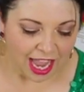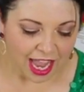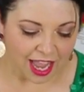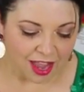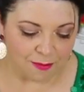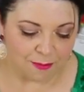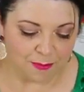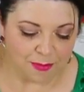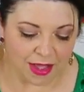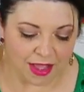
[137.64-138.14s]

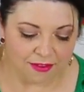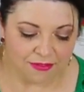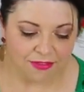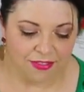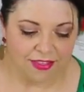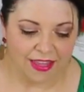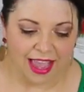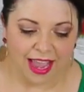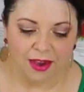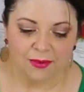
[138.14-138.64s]
Above
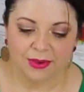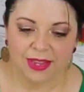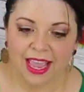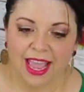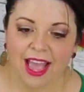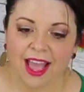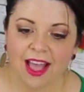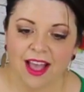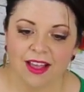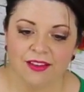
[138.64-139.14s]
that, we
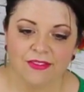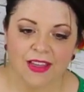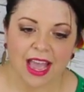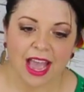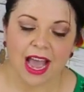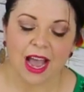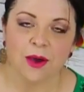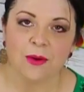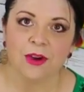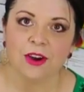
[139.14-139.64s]
have
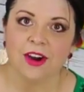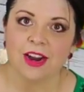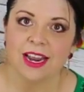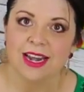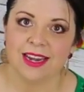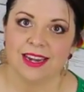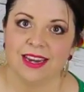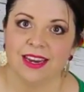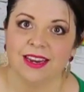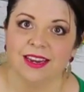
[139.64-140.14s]
our
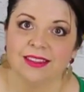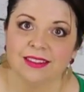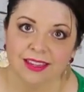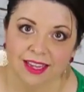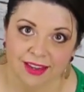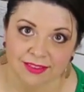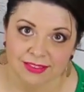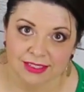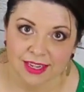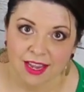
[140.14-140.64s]
knee
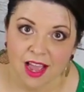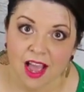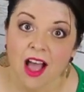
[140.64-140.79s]
lift.